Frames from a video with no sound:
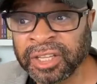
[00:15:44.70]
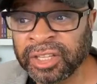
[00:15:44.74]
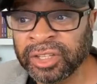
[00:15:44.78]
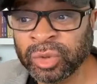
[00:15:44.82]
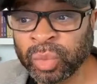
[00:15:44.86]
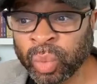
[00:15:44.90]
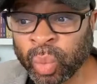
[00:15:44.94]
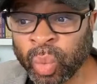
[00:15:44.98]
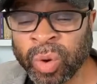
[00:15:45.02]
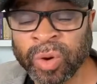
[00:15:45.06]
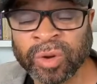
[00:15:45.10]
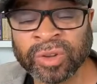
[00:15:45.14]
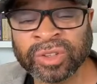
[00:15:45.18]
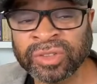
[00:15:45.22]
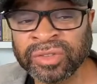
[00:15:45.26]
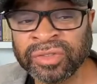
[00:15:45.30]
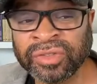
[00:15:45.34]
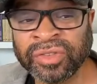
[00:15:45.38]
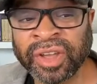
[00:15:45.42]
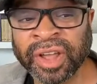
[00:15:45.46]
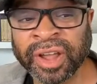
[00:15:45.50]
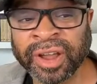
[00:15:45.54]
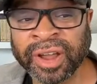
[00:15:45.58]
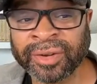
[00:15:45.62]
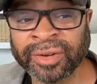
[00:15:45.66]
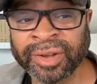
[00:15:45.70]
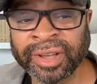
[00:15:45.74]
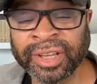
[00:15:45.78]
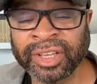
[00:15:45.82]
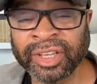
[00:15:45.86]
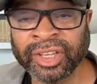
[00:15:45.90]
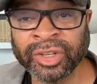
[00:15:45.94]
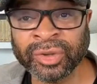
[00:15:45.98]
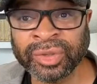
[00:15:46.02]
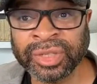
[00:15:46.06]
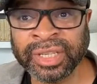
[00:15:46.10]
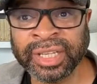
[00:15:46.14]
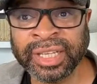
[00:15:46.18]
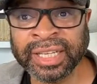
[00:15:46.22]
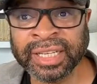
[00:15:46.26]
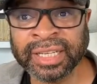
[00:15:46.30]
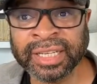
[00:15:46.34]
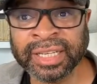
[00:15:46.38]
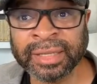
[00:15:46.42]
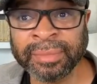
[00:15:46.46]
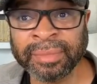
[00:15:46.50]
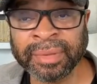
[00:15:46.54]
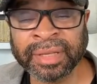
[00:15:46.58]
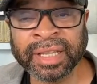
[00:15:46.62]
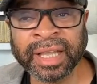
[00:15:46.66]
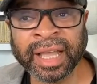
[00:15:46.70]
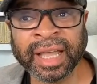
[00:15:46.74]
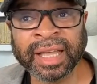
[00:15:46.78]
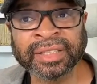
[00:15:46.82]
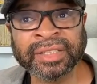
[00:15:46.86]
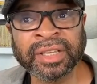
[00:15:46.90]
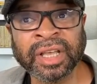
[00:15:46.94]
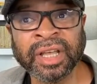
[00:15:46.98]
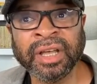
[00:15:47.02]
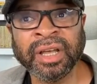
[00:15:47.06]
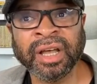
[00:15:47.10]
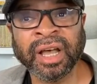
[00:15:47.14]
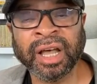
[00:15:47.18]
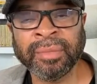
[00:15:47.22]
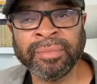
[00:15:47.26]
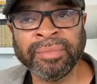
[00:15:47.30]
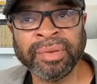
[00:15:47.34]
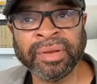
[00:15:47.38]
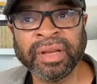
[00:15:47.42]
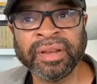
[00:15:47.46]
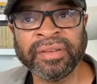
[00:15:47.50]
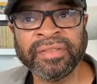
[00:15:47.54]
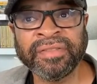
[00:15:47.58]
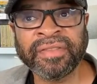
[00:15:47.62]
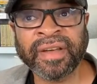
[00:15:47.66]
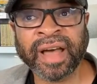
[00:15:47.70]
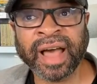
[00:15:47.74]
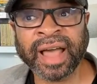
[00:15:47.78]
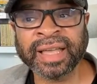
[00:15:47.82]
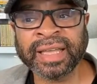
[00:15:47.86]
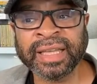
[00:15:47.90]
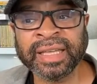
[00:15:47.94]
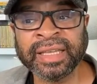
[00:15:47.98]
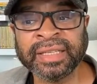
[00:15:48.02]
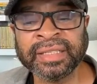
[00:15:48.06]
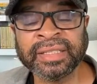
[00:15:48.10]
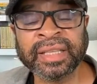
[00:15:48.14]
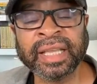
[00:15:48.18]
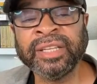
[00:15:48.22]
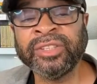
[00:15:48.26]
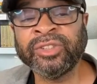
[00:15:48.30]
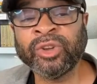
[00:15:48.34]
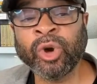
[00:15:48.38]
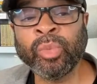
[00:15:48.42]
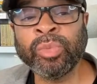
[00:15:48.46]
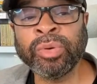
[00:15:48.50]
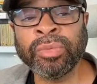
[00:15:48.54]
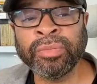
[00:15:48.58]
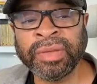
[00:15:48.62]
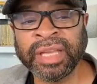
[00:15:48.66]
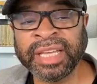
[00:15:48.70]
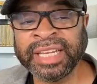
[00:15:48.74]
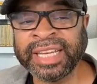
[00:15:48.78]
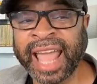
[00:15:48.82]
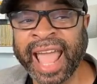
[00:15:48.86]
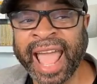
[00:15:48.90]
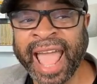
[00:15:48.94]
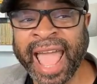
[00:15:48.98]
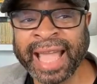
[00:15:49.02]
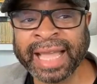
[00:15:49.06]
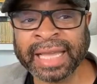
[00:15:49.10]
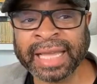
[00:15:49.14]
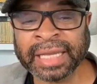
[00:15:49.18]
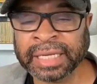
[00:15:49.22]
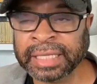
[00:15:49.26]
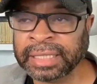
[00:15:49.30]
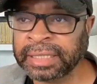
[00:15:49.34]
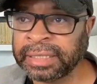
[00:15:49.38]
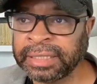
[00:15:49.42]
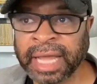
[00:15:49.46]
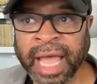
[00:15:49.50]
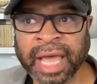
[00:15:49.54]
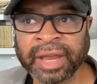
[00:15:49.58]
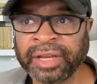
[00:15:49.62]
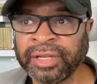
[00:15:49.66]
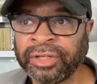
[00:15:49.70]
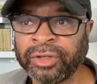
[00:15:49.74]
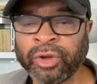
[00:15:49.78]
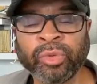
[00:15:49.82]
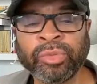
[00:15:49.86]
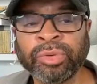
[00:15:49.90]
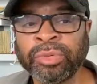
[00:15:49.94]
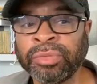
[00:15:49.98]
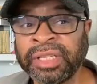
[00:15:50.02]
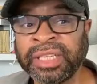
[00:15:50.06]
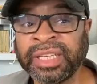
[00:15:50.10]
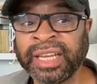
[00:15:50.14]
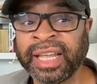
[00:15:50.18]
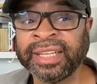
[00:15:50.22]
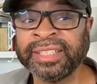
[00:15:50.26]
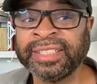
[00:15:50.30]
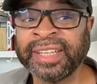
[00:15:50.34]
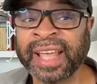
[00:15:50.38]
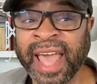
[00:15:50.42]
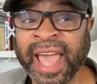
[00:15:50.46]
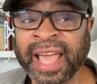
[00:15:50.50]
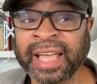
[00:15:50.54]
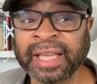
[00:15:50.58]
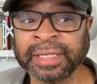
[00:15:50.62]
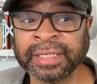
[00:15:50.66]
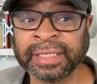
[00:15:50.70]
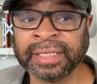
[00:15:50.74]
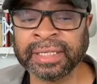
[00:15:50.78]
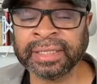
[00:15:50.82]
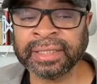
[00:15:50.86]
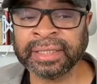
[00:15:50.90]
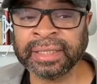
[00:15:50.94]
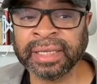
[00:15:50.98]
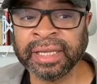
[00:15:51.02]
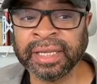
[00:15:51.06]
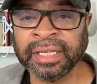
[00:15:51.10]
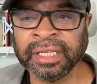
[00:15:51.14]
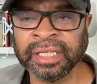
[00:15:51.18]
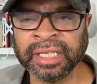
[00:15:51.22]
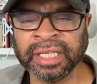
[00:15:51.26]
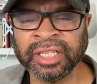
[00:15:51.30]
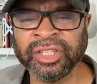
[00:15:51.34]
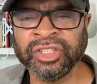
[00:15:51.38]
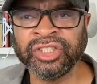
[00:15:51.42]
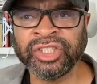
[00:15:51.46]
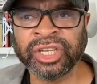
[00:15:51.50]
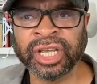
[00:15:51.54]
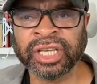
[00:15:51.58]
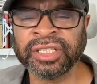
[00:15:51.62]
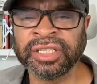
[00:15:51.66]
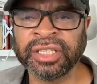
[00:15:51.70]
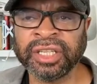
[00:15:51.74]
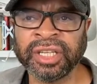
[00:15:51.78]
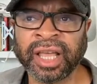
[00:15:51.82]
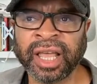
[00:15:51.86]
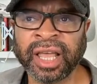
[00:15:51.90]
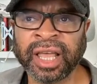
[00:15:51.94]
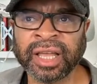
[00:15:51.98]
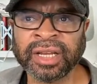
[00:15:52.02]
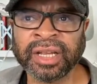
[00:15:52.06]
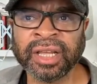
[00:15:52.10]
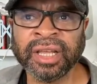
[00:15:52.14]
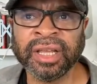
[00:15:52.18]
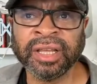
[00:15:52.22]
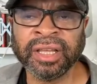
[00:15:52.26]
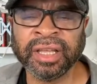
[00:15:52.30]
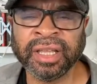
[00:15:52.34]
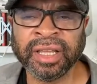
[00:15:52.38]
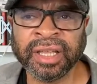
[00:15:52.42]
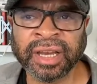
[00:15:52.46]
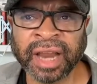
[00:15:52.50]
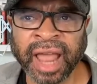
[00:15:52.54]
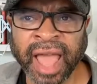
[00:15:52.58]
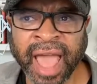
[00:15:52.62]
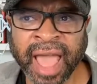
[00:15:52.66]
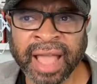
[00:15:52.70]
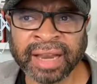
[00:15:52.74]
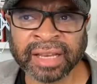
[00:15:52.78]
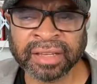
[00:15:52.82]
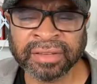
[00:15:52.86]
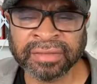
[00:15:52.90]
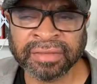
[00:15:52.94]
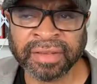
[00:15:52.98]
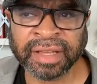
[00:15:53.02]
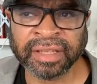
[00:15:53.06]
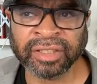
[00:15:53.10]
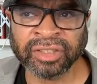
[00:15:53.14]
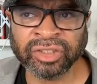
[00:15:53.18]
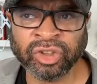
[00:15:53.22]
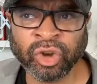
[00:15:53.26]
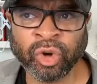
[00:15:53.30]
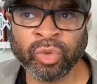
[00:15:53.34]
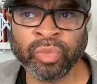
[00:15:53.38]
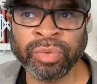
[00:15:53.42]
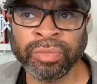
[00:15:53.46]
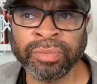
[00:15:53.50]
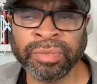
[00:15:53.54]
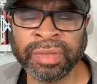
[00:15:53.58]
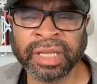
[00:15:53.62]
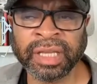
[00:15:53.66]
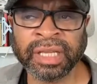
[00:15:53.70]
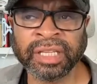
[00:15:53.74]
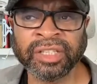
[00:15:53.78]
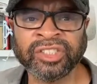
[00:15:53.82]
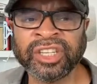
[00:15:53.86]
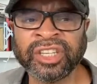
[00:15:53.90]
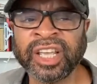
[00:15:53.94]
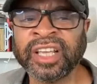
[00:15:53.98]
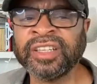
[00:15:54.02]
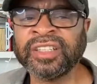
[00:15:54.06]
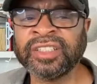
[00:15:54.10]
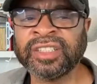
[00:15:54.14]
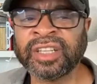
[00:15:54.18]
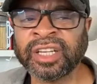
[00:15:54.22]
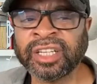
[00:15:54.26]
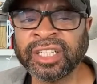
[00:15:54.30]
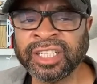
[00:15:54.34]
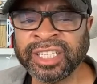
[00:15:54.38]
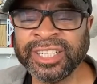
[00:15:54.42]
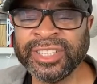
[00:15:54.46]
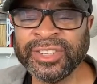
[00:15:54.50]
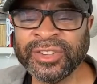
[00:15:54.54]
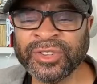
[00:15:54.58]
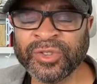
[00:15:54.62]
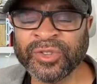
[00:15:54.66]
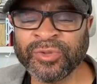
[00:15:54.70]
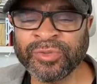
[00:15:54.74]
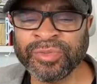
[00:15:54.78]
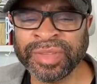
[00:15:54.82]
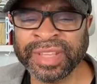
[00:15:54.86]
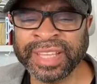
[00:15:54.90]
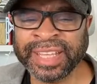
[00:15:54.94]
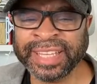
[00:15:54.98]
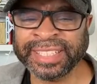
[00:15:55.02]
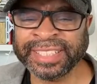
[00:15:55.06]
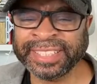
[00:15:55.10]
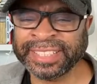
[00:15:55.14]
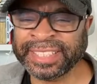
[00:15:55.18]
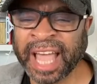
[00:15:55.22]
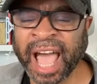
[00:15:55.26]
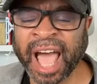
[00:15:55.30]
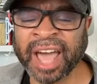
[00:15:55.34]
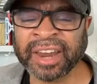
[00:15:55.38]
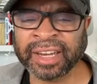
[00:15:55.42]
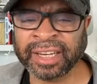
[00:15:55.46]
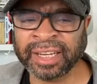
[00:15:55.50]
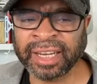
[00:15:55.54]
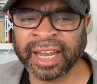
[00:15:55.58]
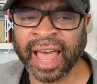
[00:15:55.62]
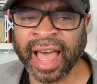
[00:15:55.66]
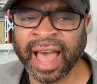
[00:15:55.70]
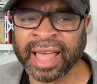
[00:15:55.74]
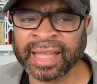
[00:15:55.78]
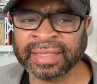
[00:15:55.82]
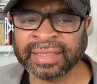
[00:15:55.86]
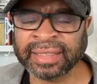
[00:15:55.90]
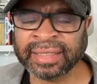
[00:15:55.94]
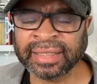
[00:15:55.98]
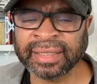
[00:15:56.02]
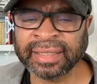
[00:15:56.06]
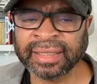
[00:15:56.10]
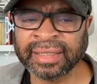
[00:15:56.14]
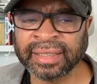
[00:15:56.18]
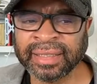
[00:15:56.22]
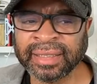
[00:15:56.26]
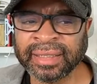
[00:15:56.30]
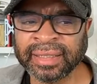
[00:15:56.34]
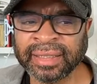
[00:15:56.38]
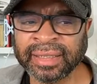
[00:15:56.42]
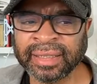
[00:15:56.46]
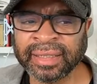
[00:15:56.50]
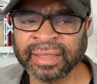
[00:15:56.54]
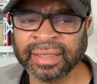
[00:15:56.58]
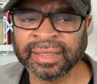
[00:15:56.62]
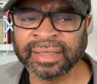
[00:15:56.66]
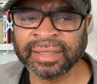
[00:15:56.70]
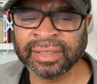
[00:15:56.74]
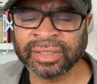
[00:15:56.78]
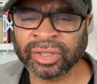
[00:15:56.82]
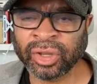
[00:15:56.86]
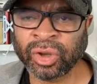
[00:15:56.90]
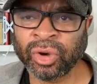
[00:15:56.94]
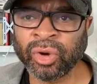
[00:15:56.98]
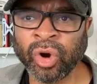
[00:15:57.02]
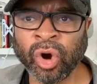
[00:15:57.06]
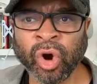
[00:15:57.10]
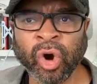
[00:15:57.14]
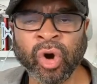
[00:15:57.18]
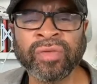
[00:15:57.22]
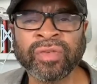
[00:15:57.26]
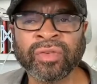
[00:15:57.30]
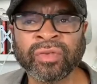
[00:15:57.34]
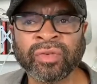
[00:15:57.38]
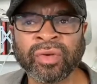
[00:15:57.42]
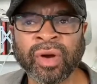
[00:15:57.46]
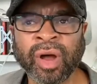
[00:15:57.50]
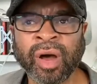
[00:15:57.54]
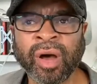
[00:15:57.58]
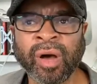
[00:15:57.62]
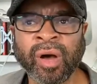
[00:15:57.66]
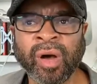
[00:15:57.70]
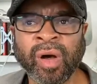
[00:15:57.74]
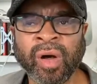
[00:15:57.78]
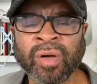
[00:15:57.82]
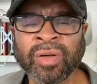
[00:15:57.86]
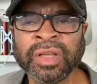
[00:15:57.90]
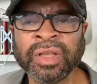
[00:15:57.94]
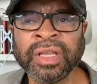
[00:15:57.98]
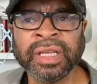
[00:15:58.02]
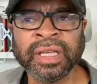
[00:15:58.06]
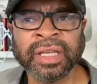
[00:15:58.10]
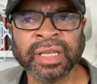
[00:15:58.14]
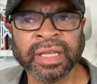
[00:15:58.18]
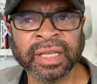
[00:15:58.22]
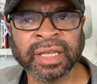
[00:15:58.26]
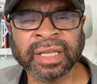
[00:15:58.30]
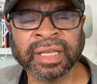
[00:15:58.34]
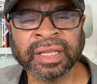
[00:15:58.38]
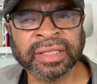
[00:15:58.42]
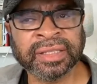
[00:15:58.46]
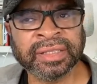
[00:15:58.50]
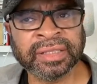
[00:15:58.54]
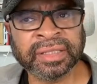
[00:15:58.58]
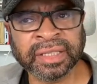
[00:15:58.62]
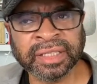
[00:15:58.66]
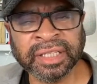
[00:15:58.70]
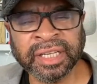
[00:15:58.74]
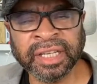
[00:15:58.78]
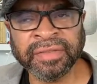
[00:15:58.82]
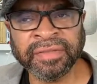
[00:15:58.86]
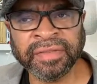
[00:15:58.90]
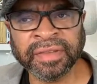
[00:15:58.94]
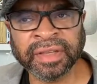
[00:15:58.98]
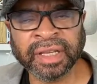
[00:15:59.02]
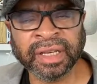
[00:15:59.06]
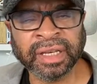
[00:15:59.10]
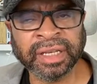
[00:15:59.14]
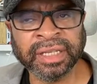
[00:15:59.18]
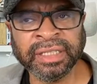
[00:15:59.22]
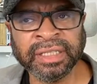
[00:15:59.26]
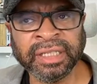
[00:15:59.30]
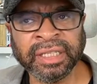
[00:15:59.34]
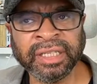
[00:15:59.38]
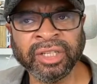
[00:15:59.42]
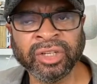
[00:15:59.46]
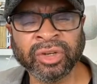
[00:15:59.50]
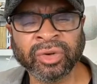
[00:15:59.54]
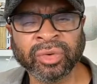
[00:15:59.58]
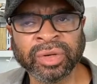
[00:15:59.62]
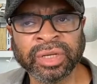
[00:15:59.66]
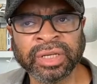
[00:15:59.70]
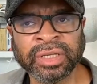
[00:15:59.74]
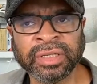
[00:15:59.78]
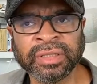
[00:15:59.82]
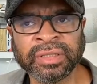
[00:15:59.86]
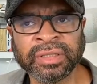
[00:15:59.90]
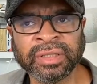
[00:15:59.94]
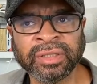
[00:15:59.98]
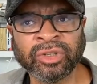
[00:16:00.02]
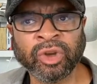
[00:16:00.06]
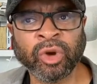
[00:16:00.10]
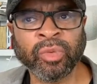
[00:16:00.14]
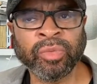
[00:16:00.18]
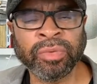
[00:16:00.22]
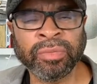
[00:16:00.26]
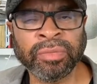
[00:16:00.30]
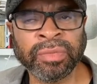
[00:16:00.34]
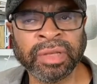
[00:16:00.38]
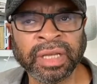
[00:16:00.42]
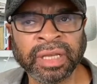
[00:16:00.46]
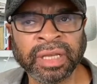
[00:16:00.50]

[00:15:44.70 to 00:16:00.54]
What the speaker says: works very uniquely because Abilify is a dopamine agonist, not a dopamine antagonist. It's just that it activates dopamine just a little bit, not a lot. So overall, it can significantly decrease dopamine